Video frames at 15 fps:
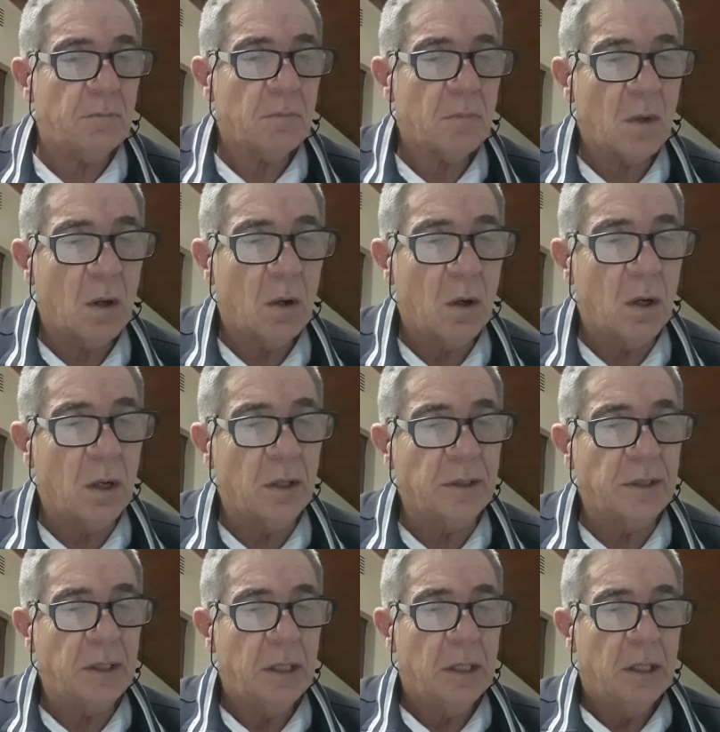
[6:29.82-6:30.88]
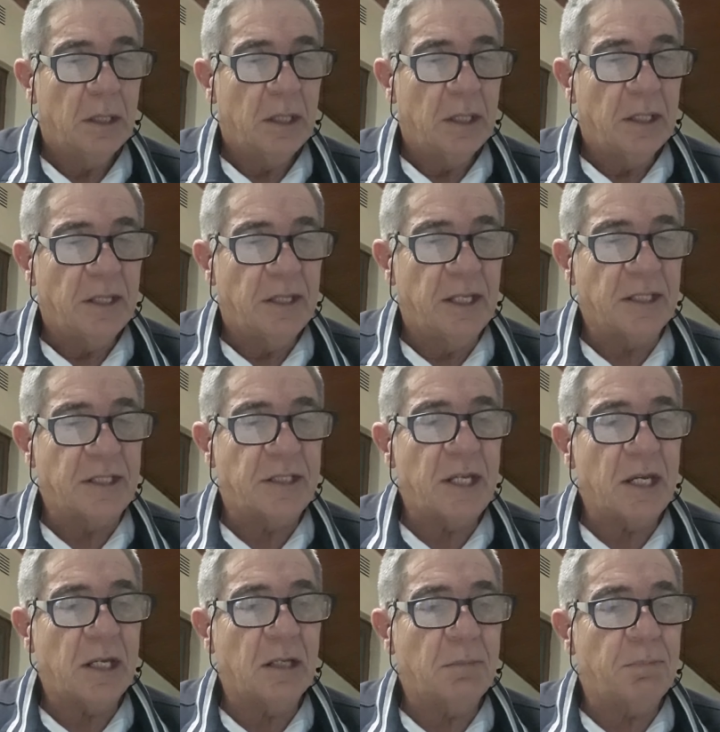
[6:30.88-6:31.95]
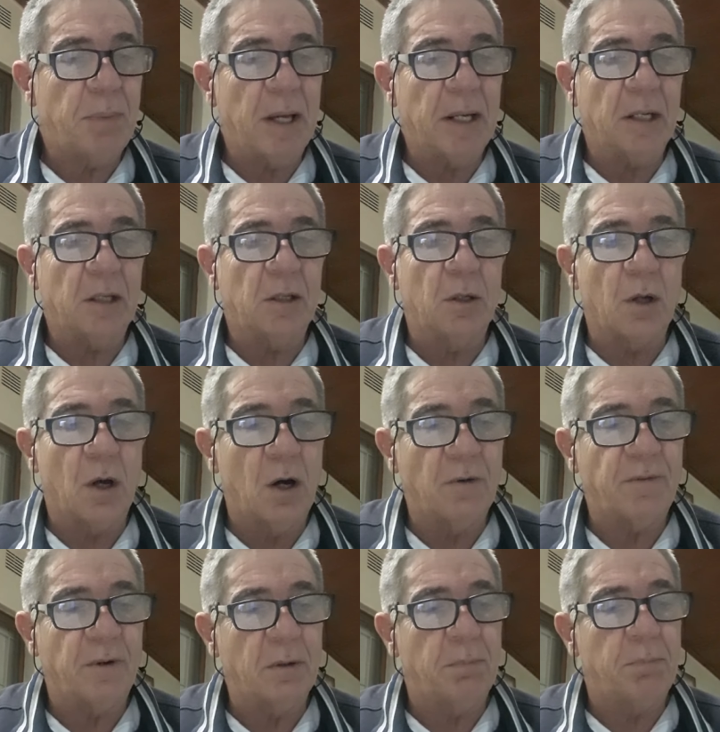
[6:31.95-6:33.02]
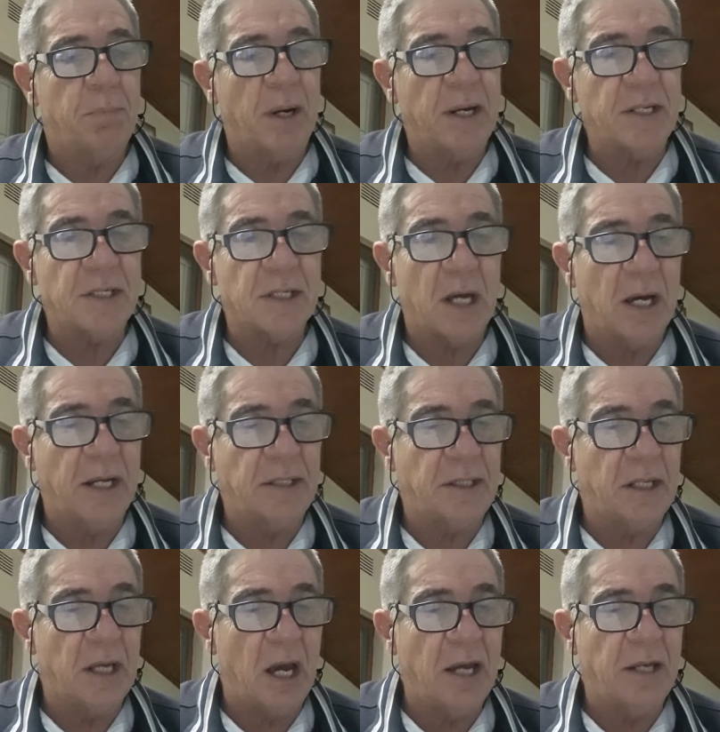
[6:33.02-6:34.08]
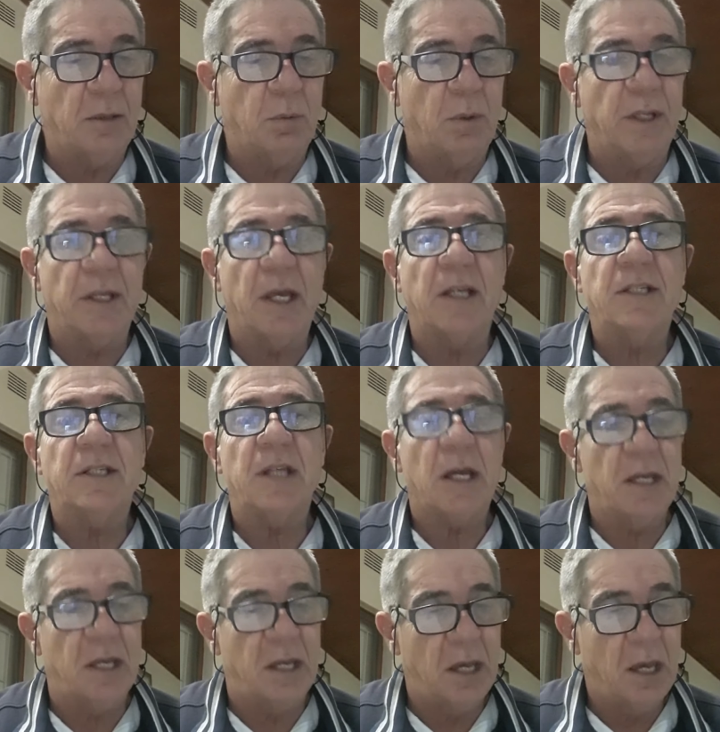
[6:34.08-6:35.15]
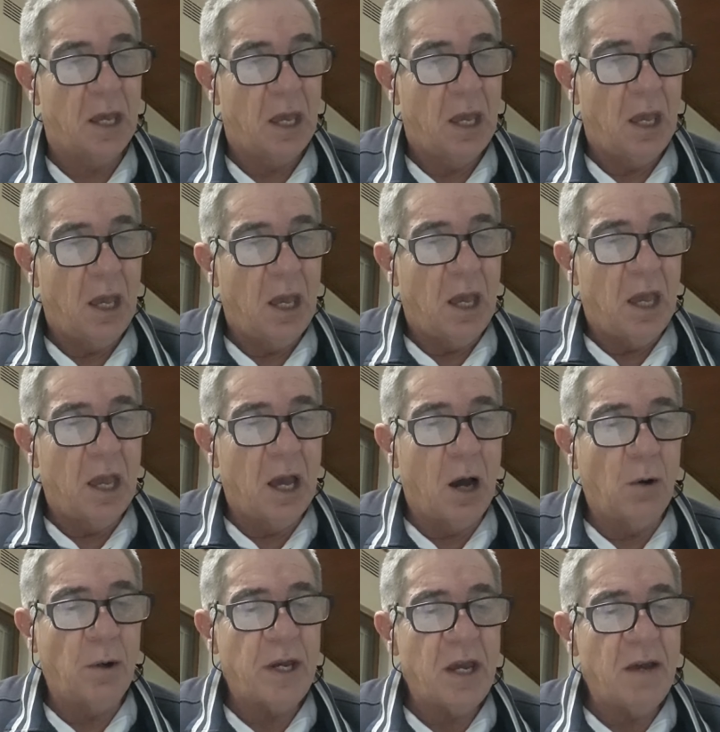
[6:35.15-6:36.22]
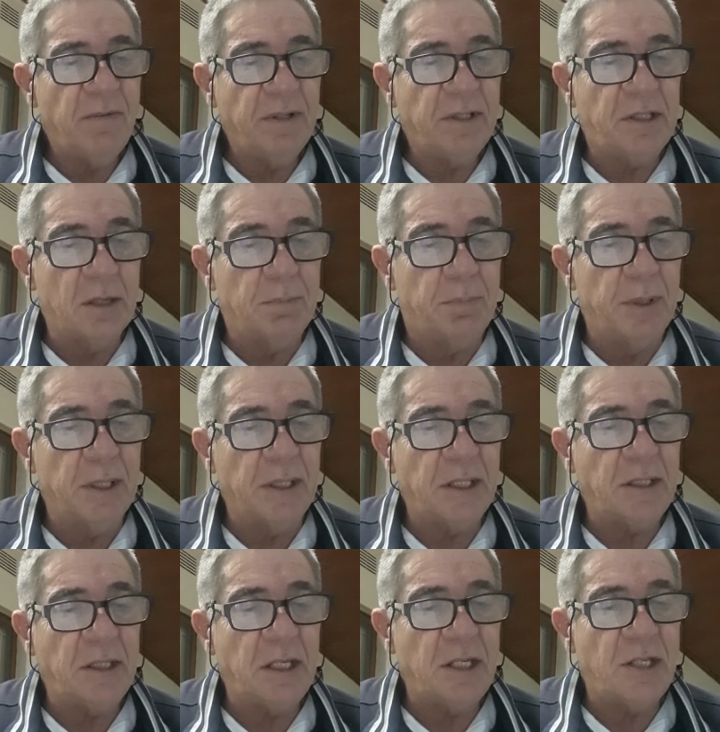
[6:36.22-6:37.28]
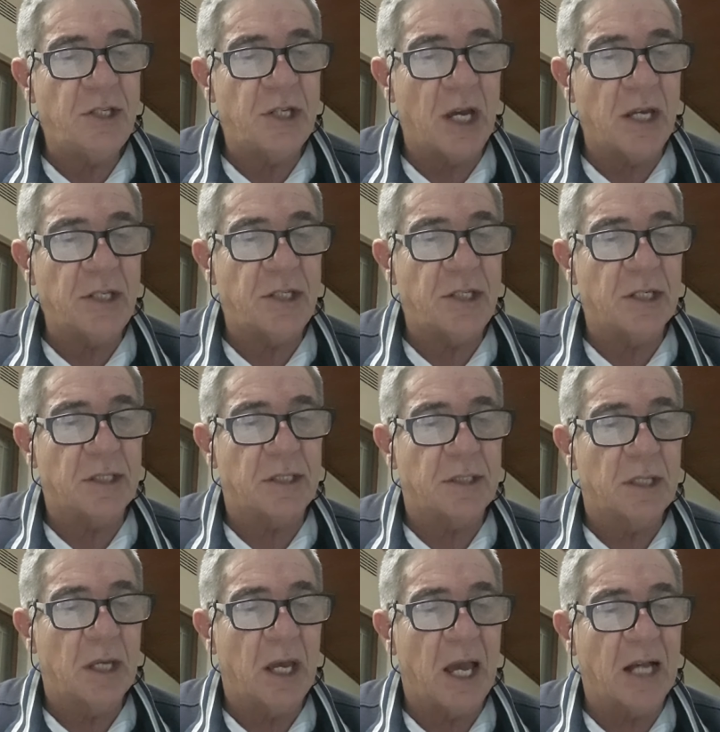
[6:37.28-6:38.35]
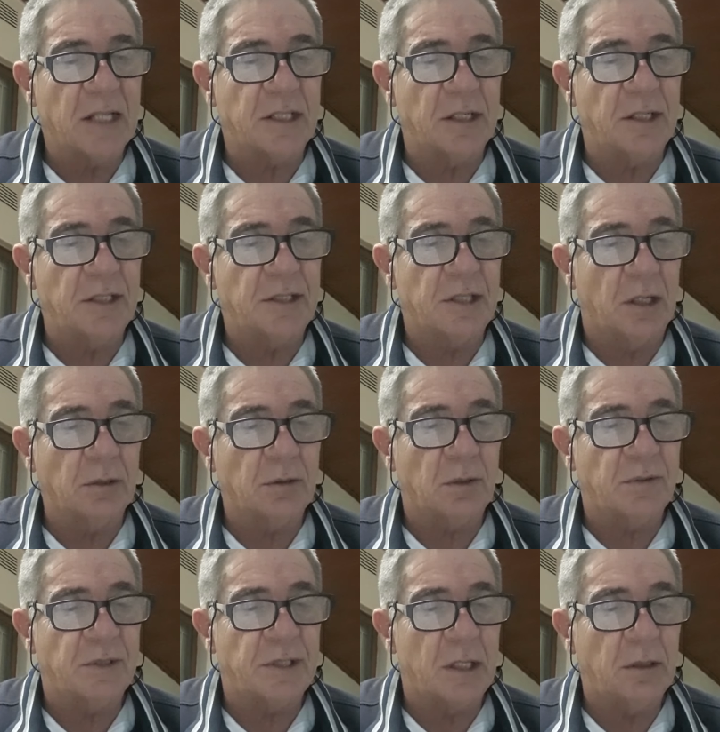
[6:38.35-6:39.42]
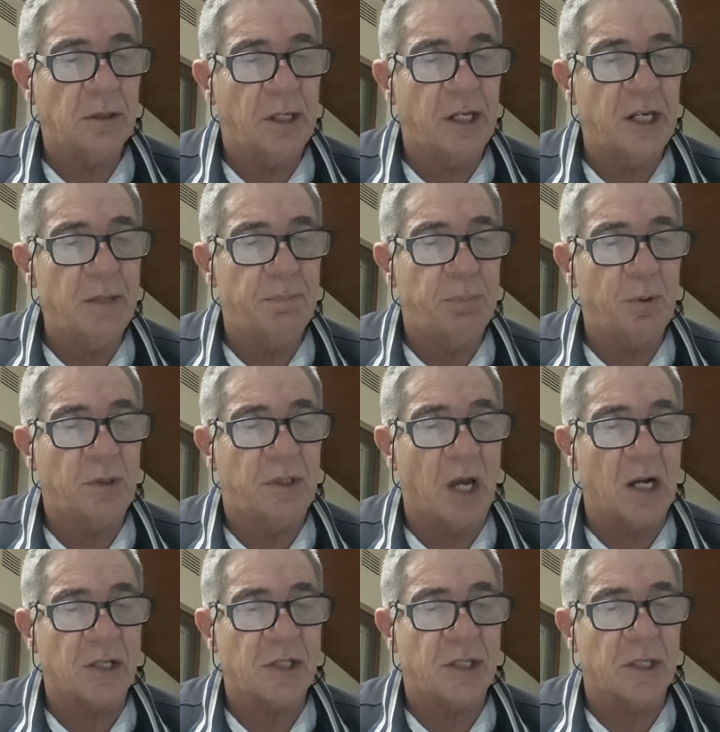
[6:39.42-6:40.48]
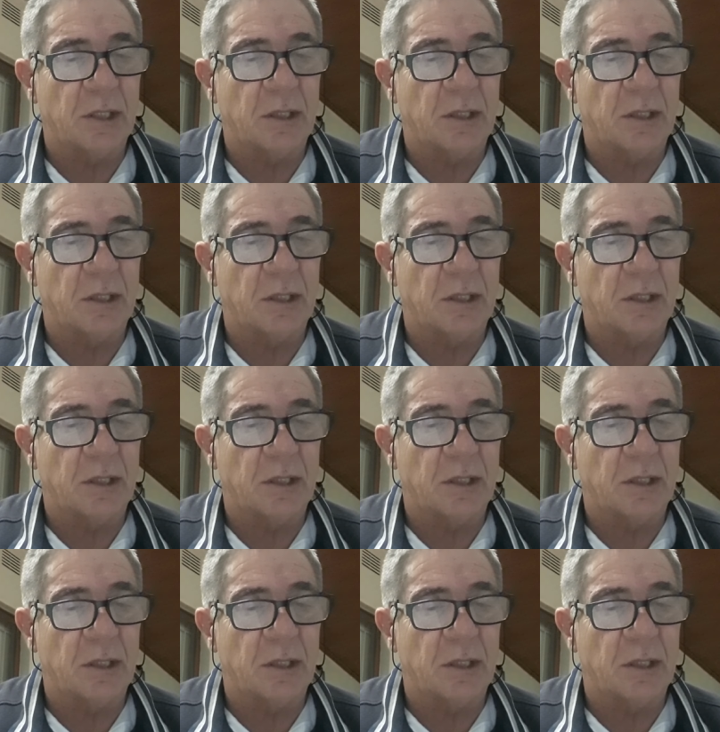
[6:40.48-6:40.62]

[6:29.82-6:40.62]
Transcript: on the second paragraph on page 88 where they say, however, turbidity changes as a result of cell reproduction